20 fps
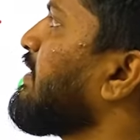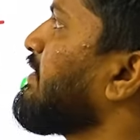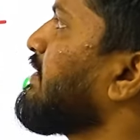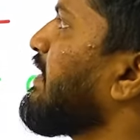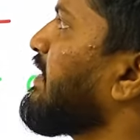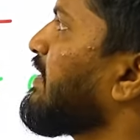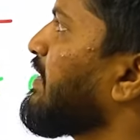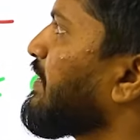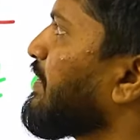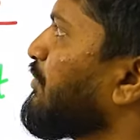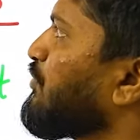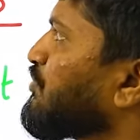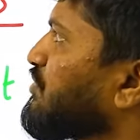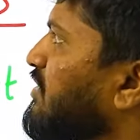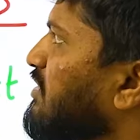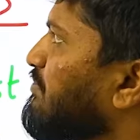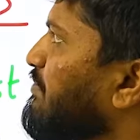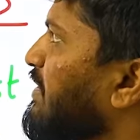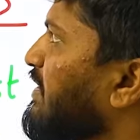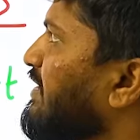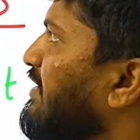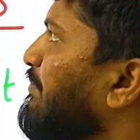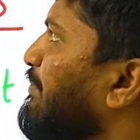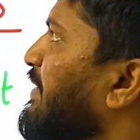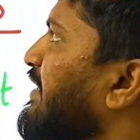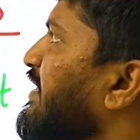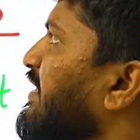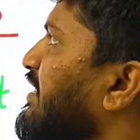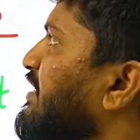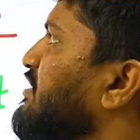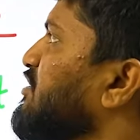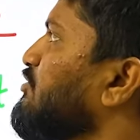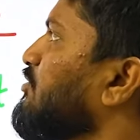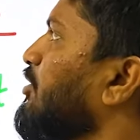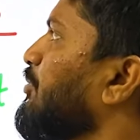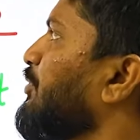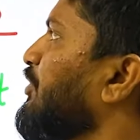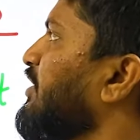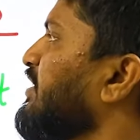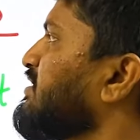that are used in making many
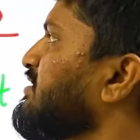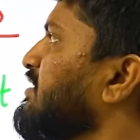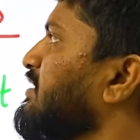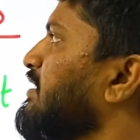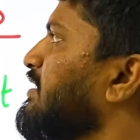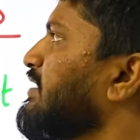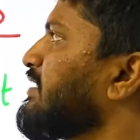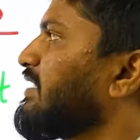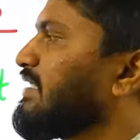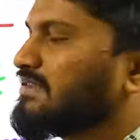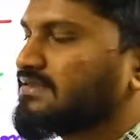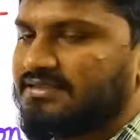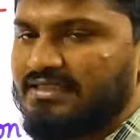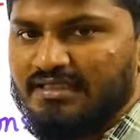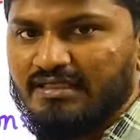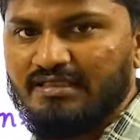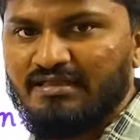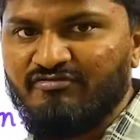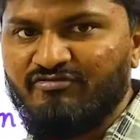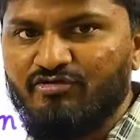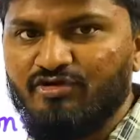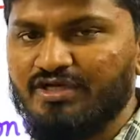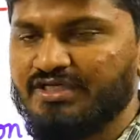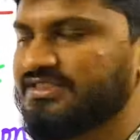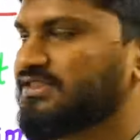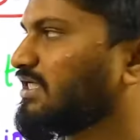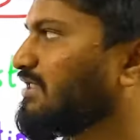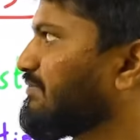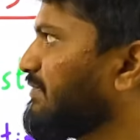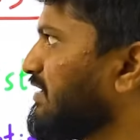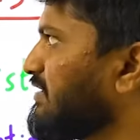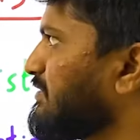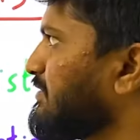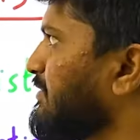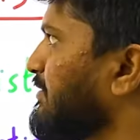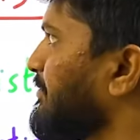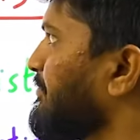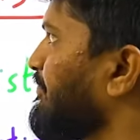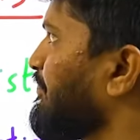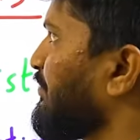consumer products, consider the following
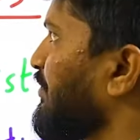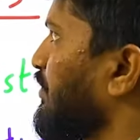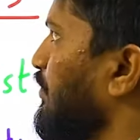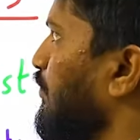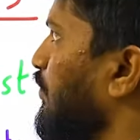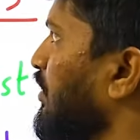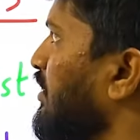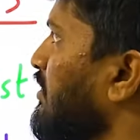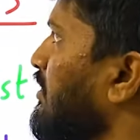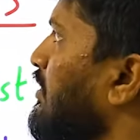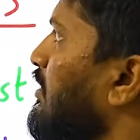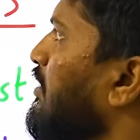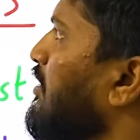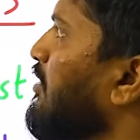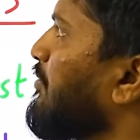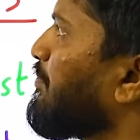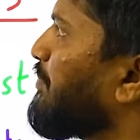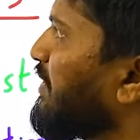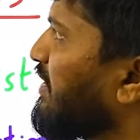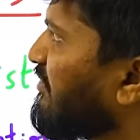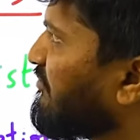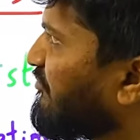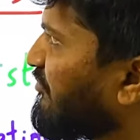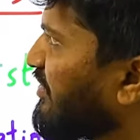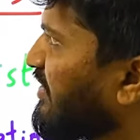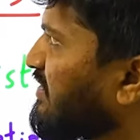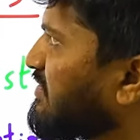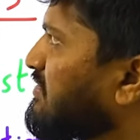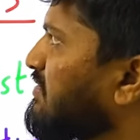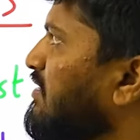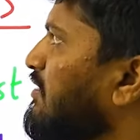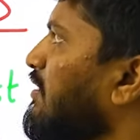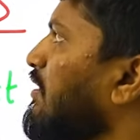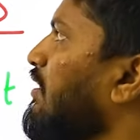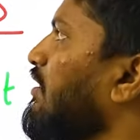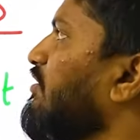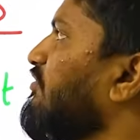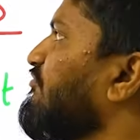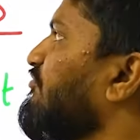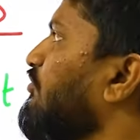statements. 1. PFAS
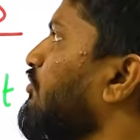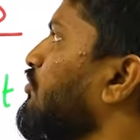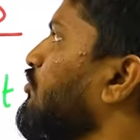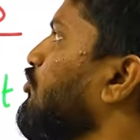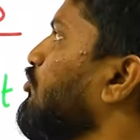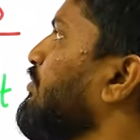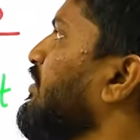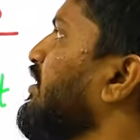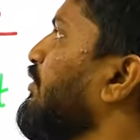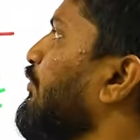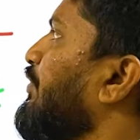are found to be